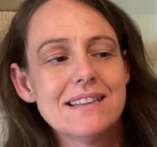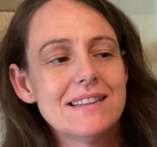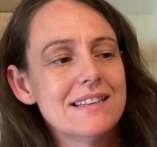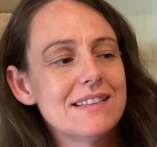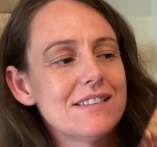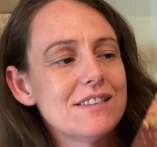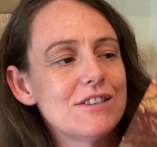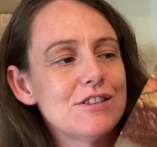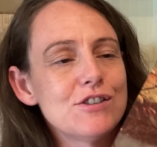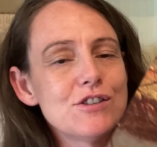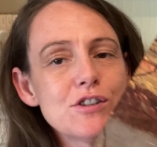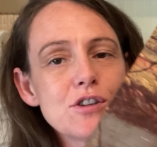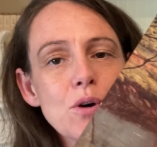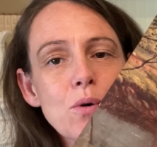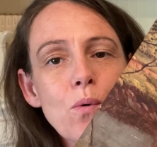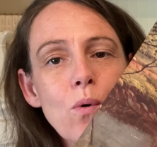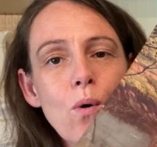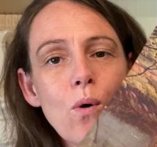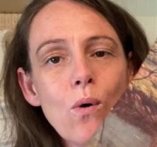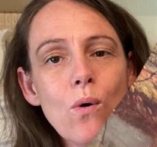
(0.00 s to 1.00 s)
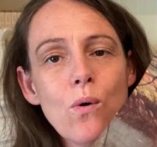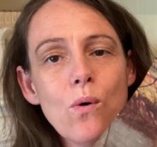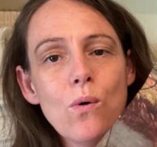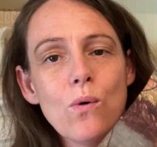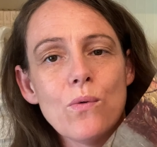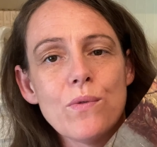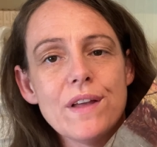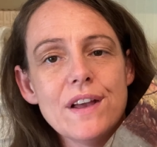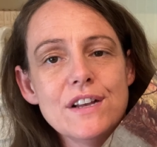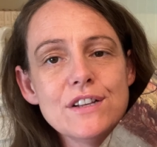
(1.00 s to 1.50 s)
This is so
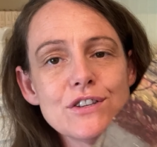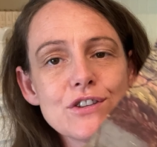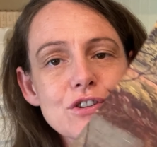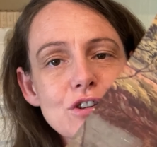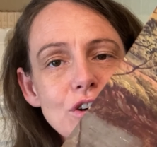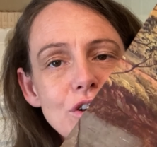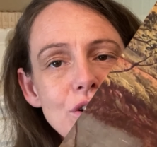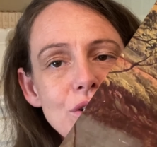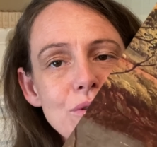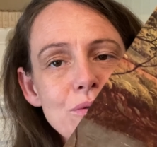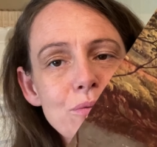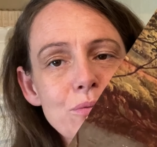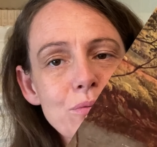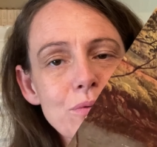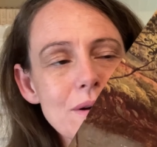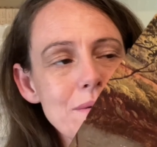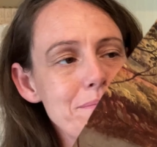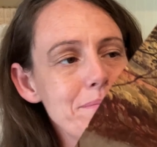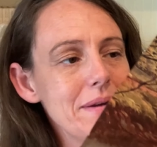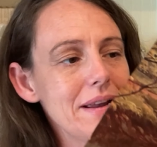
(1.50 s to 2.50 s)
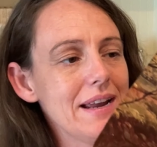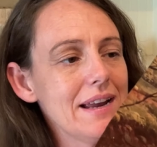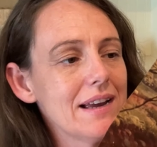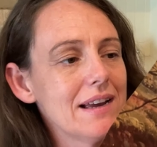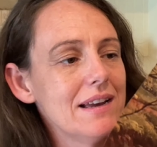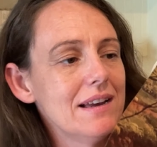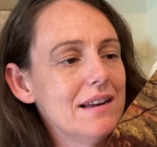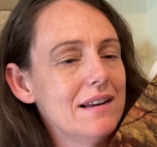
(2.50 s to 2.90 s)
old, it started ripping